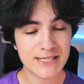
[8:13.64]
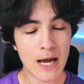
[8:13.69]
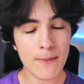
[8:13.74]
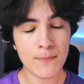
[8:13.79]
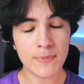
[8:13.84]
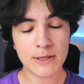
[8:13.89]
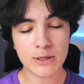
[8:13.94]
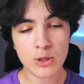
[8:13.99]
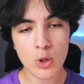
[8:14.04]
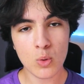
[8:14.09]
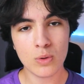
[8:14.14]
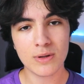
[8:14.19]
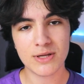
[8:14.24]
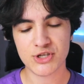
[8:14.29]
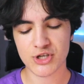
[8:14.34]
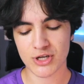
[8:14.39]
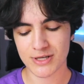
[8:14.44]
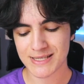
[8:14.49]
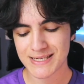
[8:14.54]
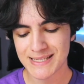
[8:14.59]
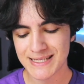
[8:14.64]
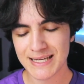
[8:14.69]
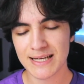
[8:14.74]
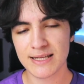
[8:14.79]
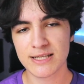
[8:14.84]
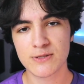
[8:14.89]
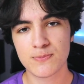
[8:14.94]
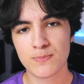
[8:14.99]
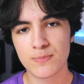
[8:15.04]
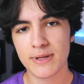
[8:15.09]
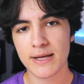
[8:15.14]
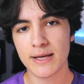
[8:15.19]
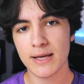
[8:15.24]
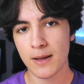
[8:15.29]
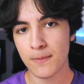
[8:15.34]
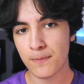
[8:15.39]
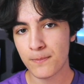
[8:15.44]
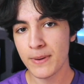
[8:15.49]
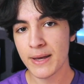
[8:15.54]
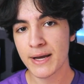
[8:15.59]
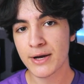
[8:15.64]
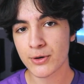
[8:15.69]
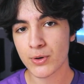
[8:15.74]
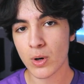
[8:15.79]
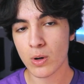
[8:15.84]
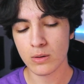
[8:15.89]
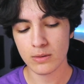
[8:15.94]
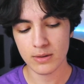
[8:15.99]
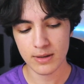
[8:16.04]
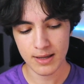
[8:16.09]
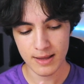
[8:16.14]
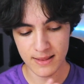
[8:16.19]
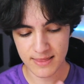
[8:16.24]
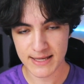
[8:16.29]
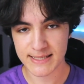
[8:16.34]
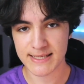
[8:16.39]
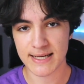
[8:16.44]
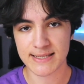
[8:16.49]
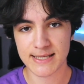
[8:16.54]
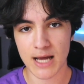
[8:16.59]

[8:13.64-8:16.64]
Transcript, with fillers: example, knowledge and skills play a big role in this